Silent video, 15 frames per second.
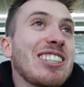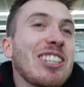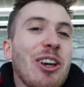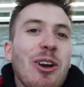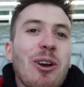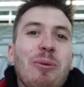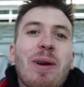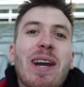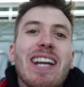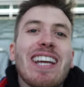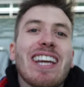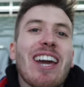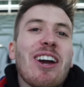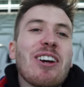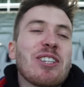Two
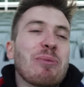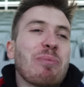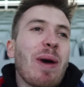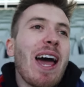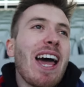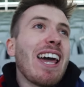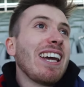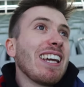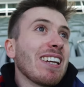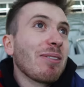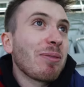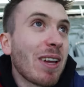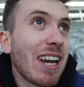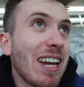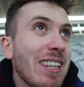metre goes bang,
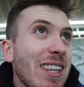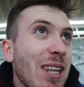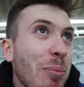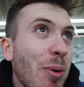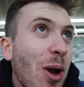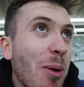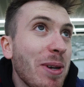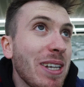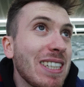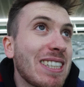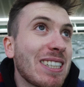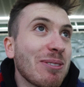and the Bombers